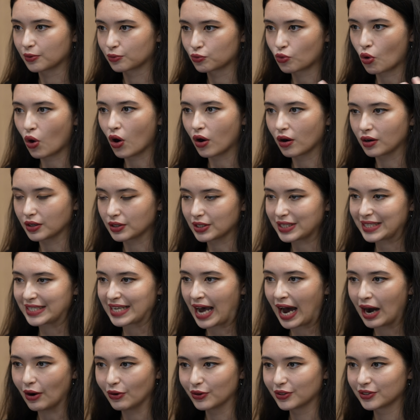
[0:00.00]
wrong
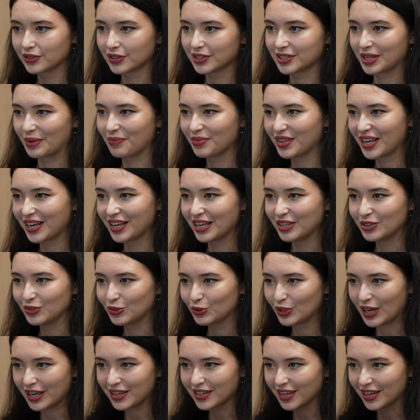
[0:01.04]
sound or something, and you
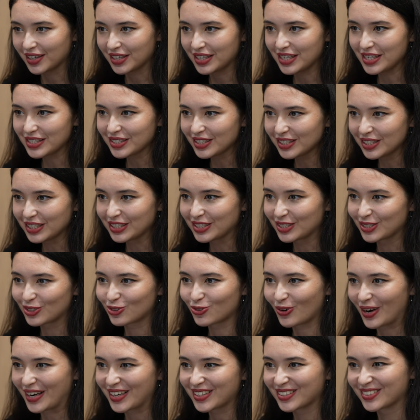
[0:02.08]
can get easily
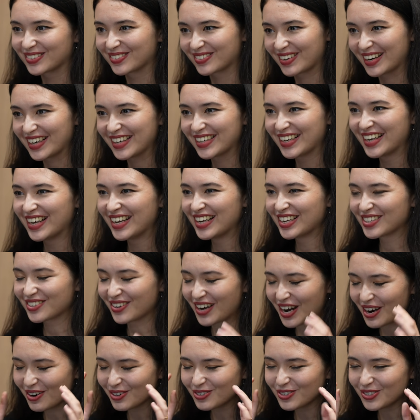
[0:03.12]
distracted, right? So,
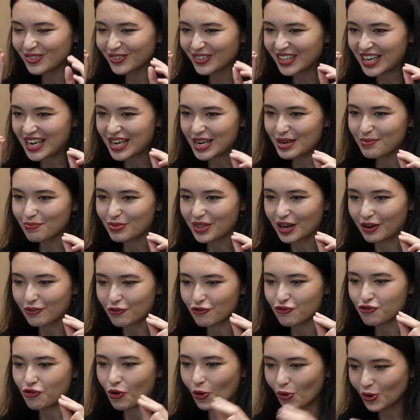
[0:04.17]
how do you keep that
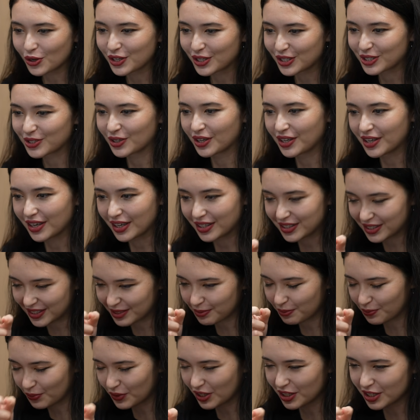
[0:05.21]
focus on that
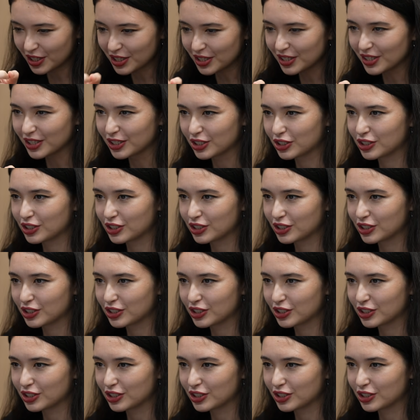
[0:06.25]
little